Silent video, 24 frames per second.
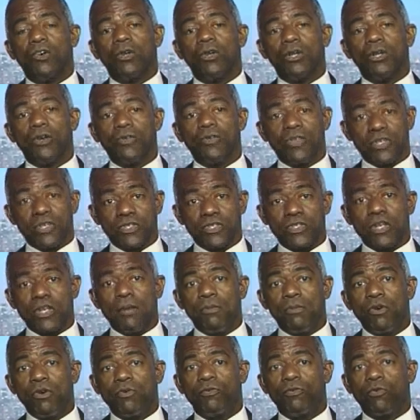earlier this
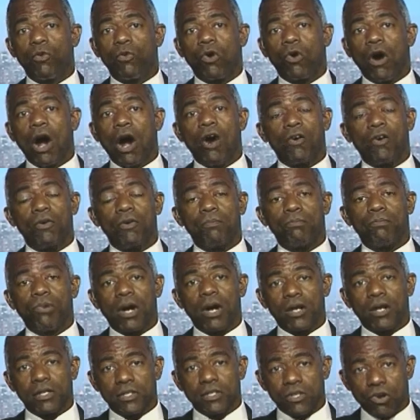summer for our
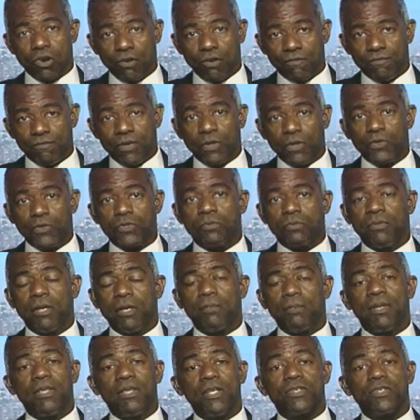product
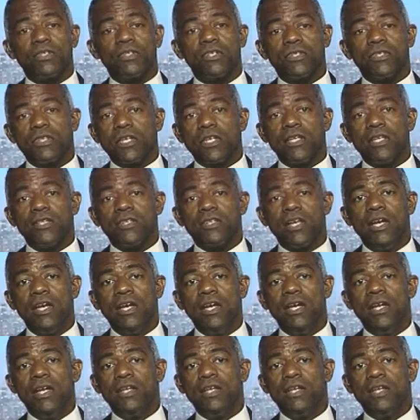carfilzomib in this disease